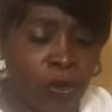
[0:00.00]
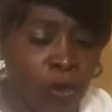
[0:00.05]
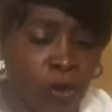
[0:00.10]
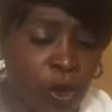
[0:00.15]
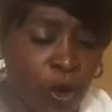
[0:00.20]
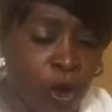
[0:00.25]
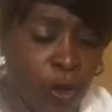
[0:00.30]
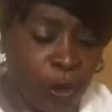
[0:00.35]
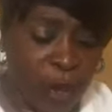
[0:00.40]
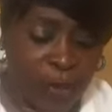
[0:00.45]

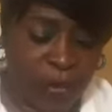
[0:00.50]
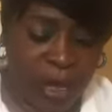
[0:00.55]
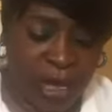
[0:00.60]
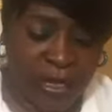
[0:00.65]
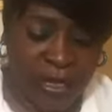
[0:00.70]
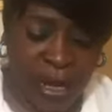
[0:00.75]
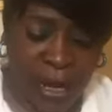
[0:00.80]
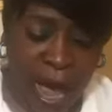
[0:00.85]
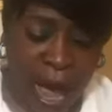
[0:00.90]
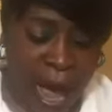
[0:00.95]
Glory be
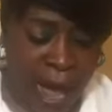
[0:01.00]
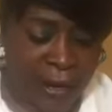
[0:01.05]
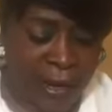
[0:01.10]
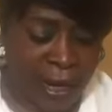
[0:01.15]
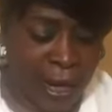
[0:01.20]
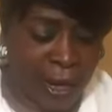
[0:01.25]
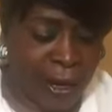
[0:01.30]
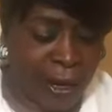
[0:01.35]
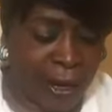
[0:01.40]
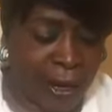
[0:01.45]
to God.
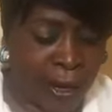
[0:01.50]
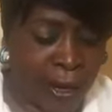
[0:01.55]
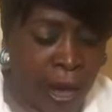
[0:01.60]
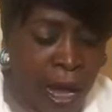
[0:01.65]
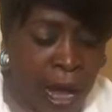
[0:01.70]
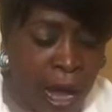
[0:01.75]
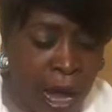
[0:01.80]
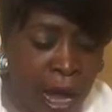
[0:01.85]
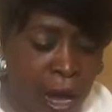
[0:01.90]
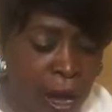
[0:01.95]
Here,
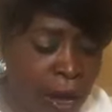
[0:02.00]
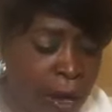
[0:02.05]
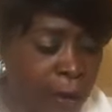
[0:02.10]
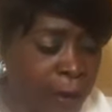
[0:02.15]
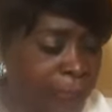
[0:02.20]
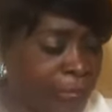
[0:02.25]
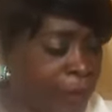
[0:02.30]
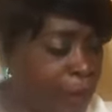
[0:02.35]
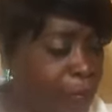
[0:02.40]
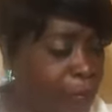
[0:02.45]

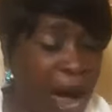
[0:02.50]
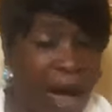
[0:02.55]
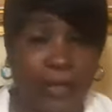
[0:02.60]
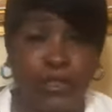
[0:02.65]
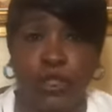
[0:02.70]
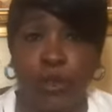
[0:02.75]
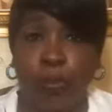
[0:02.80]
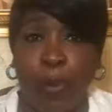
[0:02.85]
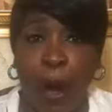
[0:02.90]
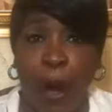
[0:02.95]
uh, the
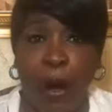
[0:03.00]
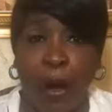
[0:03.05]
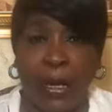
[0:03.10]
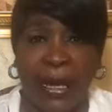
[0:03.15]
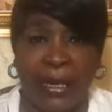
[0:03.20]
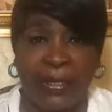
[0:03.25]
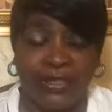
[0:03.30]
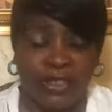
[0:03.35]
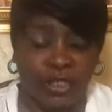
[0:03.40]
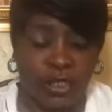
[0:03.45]
Apostle
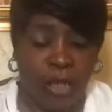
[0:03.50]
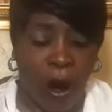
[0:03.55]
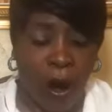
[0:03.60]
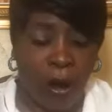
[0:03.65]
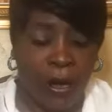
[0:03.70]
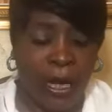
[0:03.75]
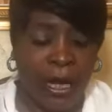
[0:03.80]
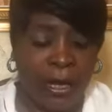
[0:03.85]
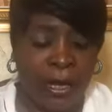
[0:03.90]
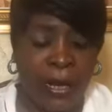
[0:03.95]
Paul is
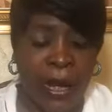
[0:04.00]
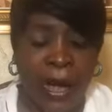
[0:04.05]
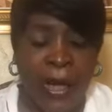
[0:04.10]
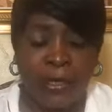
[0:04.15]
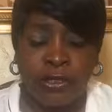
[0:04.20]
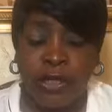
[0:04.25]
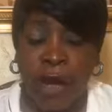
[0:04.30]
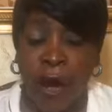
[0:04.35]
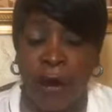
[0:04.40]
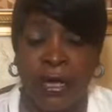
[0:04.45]
talking,
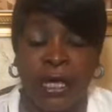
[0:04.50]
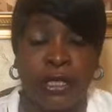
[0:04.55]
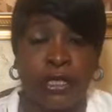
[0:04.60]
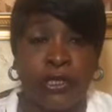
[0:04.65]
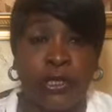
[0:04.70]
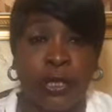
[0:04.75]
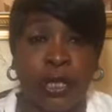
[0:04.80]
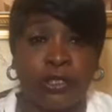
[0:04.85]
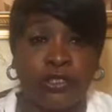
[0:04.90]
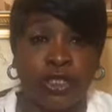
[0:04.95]
talking
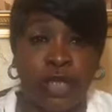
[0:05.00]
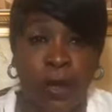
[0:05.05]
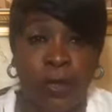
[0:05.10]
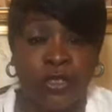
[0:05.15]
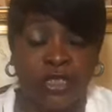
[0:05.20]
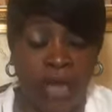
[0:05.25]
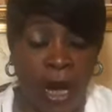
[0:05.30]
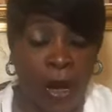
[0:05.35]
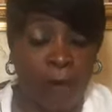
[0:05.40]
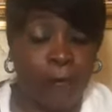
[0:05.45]
to the
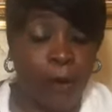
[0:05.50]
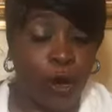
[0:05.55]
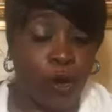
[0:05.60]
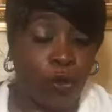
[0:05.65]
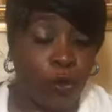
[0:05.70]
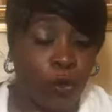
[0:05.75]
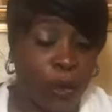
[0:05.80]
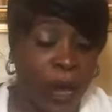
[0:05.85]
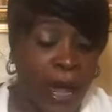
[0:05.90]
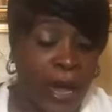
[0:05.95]
church of
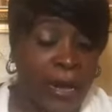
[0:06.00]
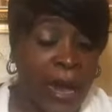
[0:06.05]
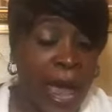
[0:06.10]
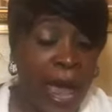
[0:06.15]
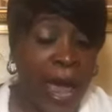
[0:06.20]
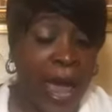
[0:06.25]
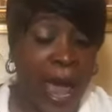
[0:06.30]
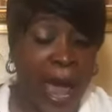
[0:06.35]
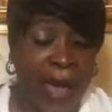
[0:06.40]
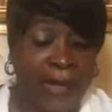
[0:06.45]
Corinth
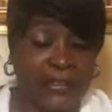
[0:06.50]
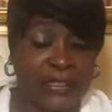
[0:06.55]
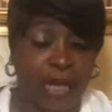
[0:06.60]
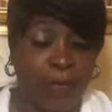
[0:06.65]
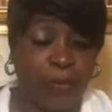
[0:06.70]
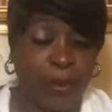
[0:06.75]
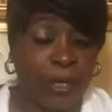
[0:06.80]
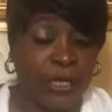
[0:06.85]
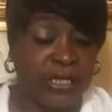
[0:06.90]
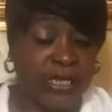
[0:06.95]
as
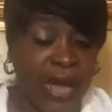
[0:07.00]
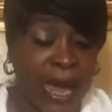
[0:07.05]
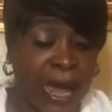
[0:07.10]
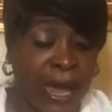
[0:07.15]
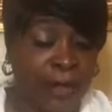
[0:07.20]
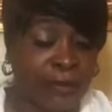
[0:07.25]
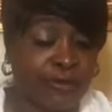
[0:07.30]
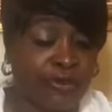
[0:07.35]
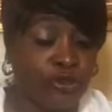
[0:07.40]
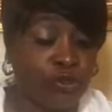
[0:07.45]
it
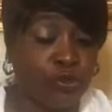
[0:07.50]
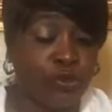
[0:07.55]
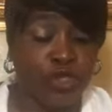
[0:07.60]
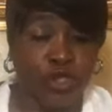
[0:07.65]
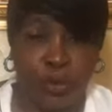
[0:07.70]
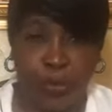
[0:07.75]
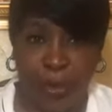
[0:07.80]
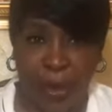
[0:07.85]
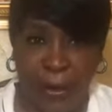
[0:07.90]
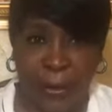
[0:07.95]
pertains to
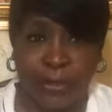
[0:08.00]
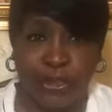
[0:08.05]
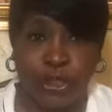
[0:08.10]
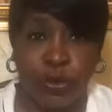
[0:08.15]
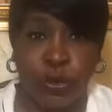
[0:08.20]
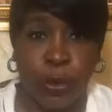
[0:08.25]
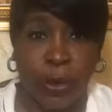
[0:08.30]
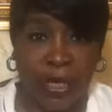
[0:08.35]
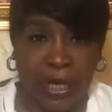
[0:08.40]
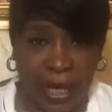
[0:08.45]

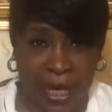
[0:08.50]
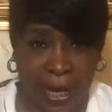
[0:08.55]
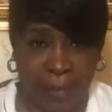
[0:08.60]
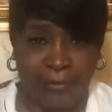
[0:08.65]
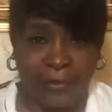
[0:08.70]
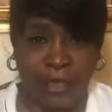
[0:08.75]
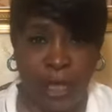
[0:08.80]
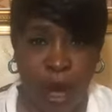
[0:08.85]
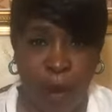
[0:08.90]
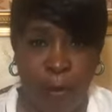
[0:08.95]
spiritual
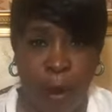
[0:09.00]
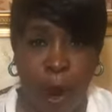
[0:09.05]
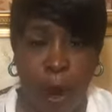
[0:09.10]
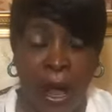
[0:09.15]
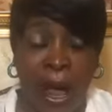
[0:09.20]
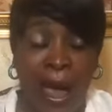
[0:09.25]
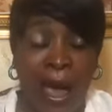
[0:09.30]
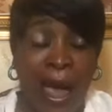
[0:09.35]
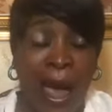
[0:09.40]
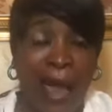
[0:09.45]
gifts. Come on.
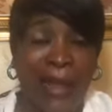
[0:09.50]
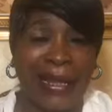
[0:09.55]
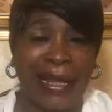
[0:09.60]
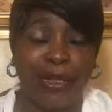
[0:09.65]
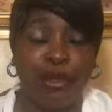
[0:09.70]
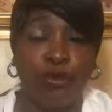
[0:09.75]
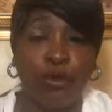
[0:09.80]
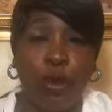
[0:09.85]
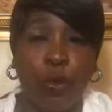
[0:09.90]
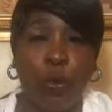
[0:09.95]

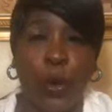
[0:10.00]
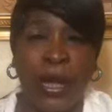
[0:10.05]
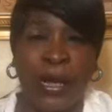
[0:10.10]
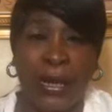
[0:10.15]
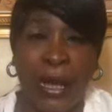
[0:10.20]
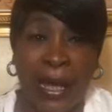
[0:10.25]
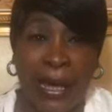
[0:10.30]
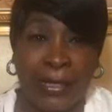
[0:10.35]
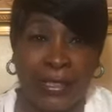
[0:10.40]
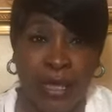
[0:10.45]
Hallelujah. We
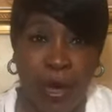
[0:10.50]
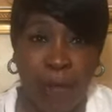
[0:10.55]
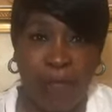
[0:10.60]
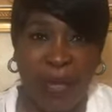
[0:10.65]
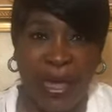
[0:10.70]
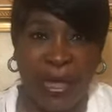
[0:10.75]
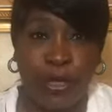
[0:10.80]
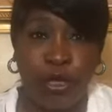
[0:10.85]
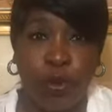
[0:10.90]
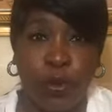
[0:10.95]
need to
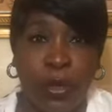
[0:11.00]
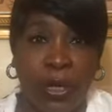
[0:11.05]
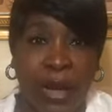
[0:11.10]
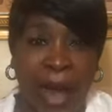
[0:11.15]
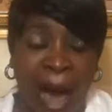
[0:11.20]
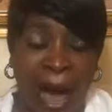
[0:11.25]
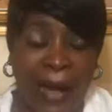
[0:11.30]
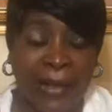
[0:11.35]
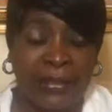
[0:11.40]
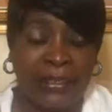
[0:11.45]
be
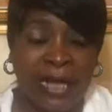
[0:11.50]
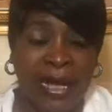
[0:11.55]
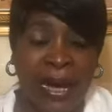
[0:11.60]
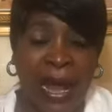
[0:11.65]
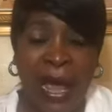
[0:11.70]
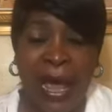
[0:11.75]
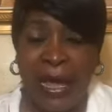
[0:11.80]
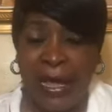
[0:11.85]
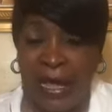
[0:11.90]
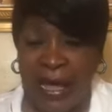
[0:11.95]
united
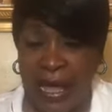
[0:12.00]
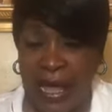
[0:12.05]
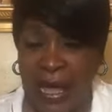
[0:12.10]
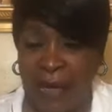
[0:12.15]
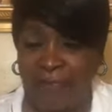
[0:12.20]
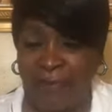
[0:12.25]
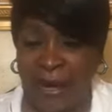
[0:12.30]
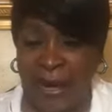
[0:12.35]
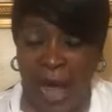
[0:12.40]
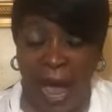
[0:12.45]

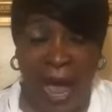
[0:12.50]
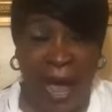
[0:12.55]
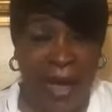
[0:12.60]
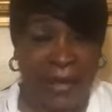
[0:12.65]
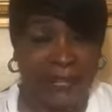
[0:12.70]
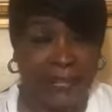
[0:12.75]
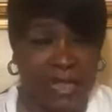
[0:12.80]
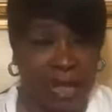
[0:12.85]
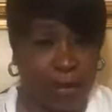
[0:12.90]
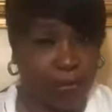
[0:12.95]
even
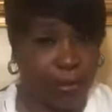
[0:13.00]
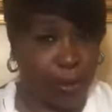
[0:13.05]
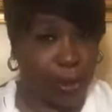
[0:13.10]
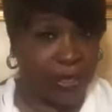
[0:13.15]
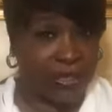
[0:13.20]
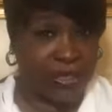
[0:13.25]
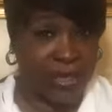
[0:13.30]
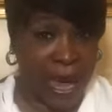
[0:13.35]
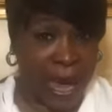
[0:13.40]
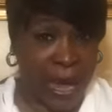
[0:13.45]
as it
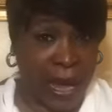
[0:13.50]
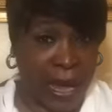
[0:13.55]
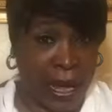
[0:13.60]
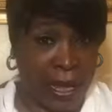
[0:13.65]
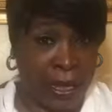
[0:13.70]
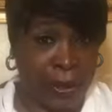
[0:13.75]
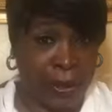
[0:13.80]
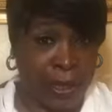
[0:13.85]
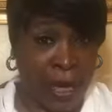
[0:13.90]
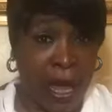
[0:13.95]

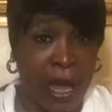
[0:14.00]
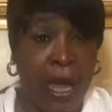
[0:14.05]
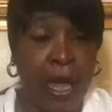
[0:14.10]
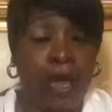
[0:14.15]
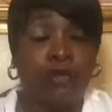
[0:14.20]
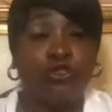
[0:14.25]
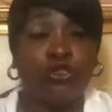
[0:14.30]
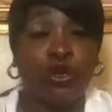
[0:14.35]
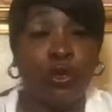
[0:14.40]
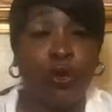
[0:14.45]
pertains
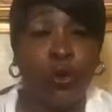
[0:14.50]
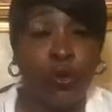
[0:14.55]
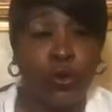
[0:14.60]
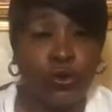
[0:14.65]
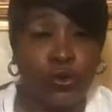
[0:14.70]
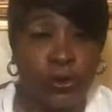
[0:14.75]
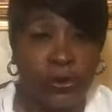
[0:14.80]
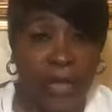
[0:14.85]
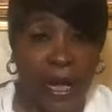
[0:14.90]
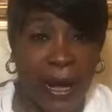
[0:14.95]
to
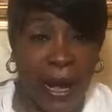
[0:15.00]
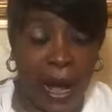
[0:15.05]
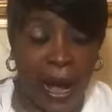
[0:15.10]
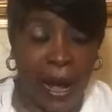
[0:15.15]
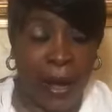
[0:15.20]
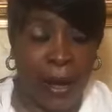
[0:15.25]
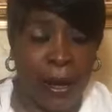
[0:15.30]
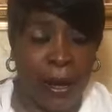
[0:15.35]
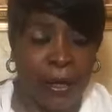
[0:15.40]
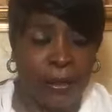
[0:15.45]
the
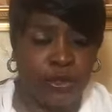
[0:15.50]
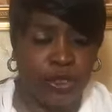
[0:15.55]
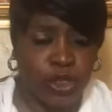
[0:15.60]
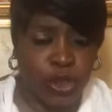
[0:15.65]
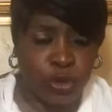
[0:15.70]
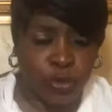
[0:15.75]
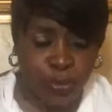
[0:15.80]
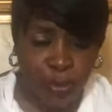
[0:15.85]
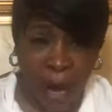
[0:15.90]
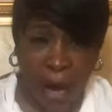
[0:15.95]
uh,
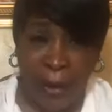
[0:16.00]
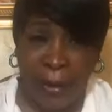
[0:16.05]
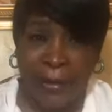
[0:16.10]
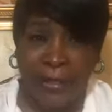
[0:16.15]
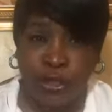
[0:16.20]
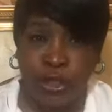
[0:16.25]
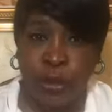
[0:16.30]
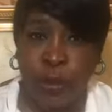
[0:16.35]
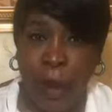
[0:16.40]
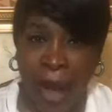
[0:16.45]

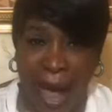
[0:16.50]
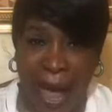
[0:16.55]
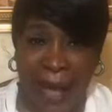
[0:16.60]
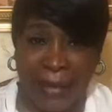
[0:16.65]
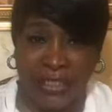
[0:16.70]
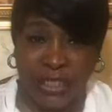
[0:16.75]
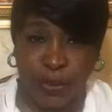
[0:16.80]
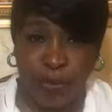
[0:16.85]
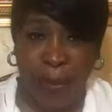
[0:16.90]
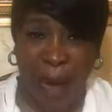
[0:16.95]
spiritual
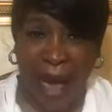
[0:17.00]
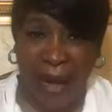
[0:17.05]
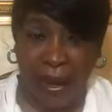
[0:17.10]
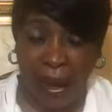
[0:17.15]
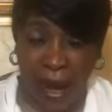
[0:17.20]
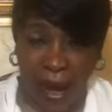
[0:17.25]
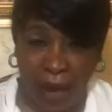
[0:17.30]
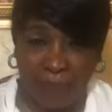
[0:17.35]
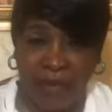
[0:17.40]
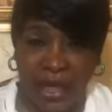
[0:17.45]

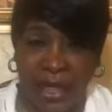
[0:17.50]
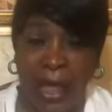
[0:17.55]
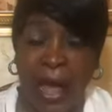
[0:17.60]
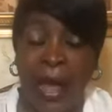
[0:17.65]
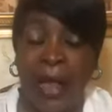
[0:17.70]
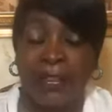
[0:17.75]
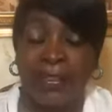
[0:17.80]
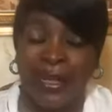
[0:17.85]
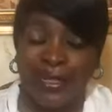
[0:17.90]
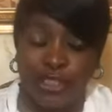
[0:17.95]
aspect of it,
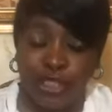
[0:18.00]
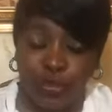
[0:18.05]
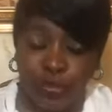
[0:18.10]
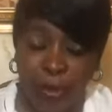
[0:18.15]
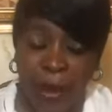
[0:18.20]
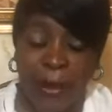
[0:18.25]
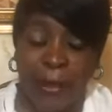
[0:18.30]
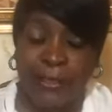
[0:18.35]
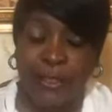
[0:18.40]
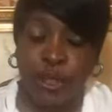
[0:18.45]
the
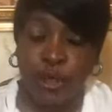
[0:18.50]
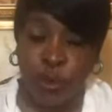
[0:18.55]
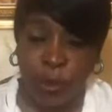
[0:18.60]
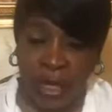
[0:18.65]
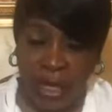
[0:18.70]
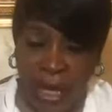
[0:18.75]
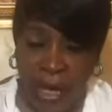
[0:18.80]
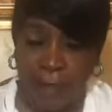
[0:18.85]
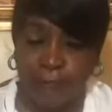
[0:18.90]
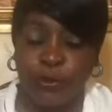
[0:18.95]
spiritual
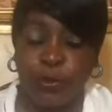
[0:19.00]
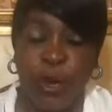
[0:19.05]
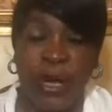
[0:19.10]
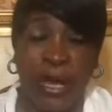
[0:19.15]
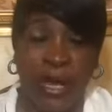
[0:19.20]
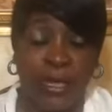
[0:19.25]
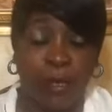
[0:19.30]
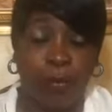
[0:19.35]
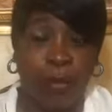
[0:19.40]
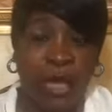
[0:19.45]
gifts. We
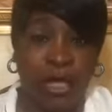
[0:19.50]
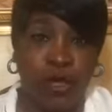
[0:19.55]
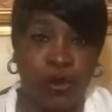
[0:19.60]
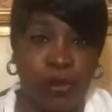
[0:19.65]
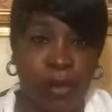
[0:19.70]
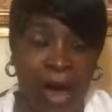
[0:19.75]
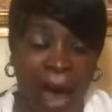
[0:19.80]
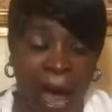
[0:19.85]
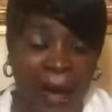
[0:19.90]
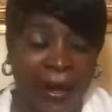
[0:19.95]
need to be
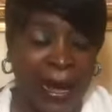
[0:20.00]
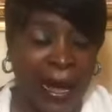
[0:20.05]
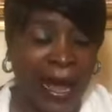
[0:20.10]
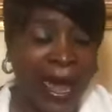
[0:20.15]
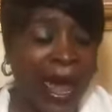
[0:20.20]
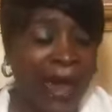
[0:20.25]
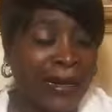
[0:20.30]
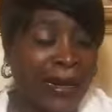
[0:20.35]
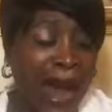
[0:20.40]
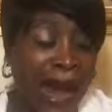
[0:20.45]
united
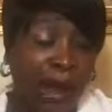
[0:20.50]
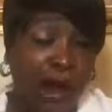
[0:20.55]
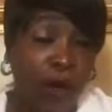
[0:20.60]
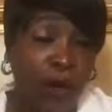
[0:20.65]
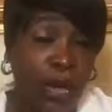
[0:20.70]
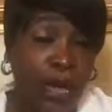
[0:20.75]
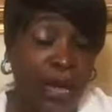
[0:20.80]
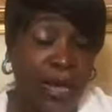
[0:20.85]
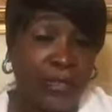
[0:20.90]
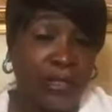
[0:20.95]
not
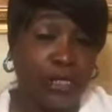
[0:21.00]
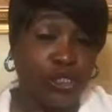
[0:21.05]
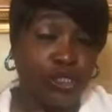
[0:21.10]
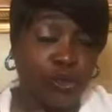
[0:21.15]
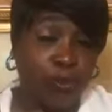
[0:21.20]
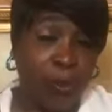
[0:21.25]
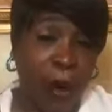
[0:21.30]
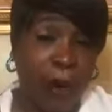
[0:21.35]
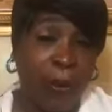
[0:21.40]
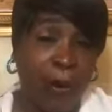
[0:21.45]
only in the
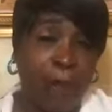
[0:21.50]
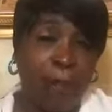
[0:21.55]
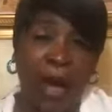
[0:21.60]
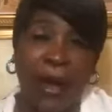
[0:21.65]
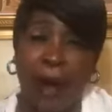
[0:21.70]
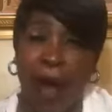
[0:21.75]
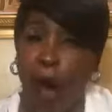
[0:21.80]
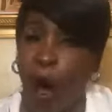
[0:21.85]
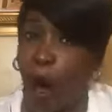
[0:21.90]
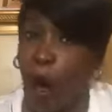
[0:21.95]
spirit,
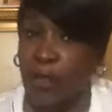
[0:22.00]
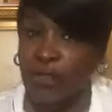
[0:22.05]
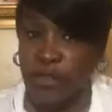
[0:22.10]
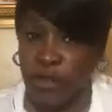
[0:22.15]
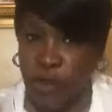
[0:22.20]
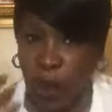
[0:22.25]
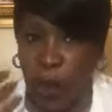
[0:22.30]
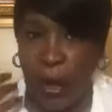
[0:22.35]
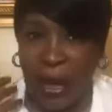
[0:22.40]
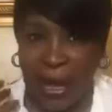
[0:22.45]
but
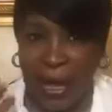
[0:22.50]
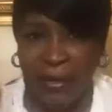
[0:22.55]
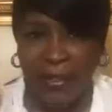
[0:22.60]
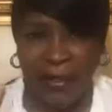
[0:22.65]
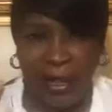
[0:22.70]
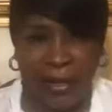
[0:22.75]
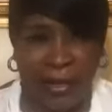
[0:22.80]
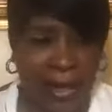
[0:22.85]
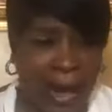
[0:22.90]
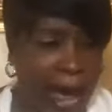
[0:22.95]
also in
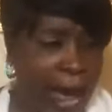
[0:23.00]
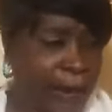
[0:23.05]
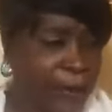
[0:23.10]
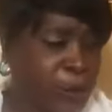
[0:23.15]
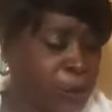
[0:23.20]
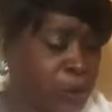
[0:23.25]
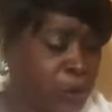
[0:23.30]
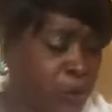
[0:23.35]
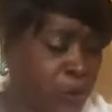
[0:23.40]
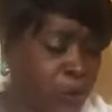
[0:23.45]
the
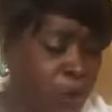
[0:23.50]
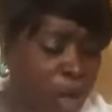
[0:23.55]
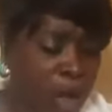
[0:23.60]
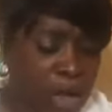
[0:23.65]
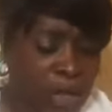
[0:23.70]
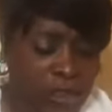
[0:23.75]
natural.